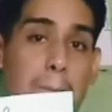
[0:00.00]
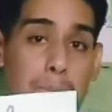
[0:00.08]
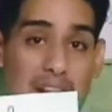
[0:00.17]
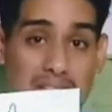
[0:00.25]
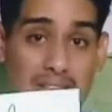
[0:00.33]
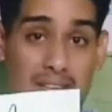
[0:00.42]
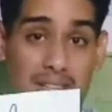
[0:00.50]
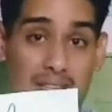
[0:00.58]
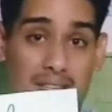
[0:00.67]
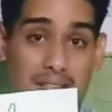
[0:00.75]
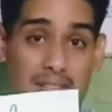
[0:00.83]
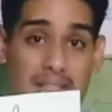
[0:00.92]
Present.
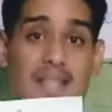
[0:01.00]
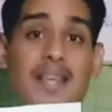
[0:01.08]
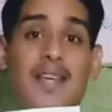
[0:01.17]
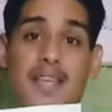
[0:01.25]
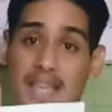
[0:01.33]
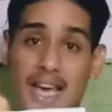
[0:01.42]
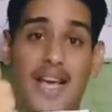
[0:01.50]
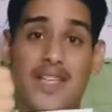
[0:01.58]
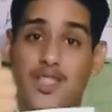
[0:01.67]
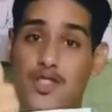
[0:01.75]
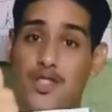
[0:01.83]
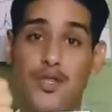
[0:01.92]

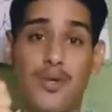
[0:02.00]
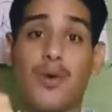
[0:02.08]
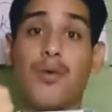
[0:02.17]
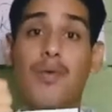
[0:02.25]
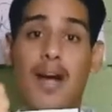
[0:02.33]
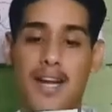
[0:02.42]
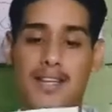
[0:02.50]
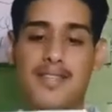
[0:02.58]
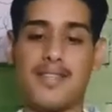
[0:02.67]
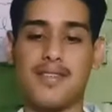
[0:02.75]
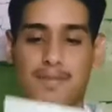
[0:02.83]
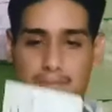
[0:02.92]
Yes, you are right.
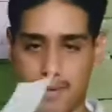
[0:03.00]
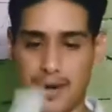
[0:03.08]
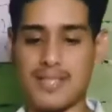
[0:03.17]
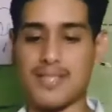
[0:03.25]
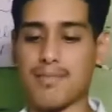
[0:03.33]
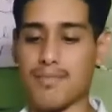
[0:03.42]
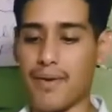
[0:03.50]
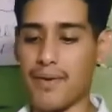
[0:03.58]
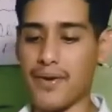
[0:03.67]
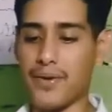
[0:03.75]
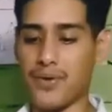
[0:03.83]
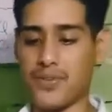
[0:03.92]
Present.
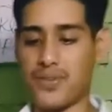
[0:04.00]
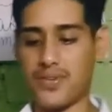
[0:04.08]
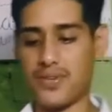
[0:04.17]
Very good.